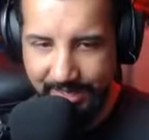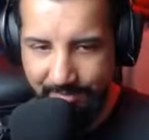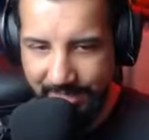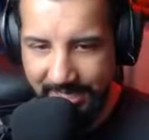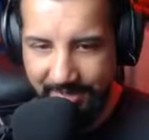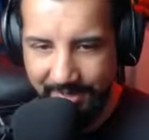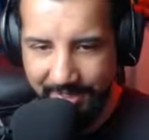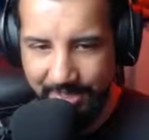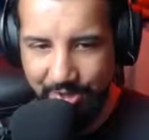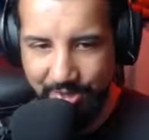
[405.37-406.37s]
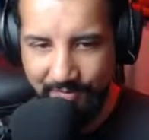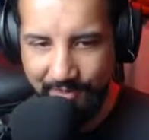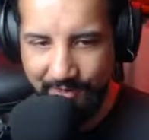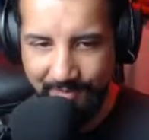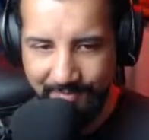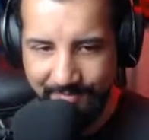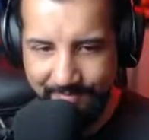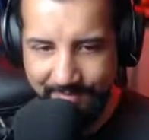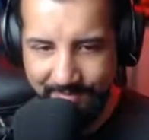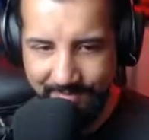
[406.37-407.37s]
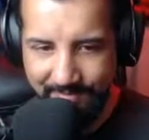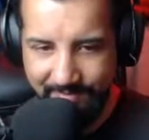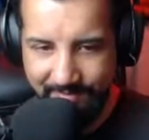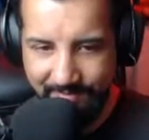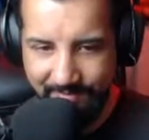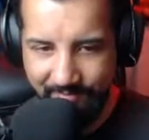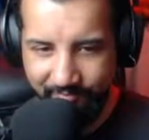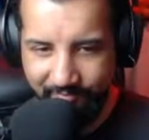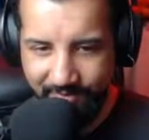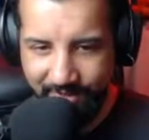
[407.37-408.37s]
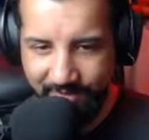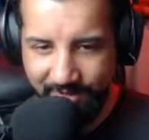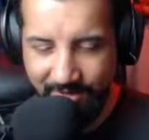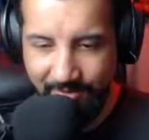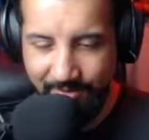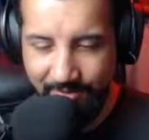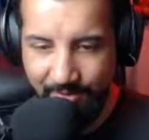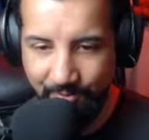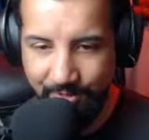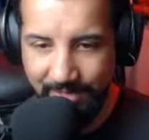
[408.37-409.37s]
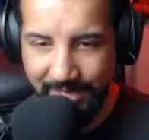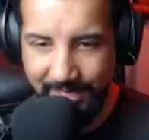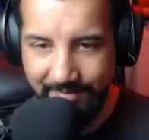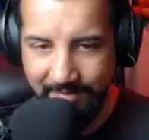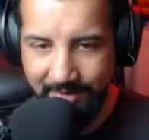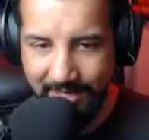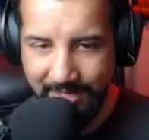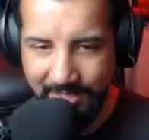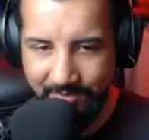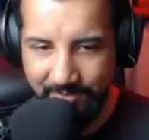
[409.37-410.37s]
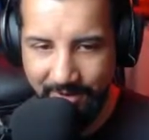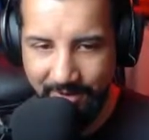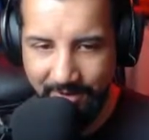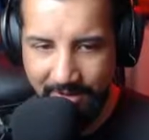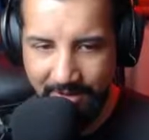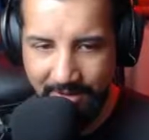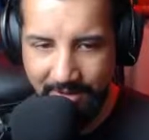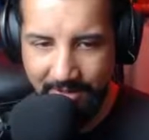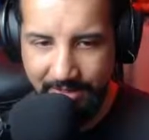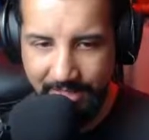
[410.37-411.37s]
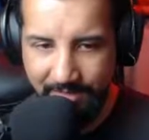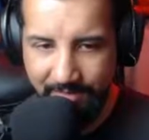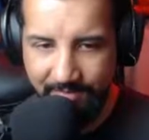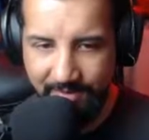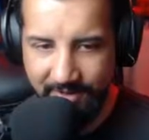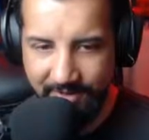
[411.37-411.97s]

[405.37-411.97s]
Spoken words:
looking at the condition over here. There we go. It was only one item that we had to repair, so we're fine.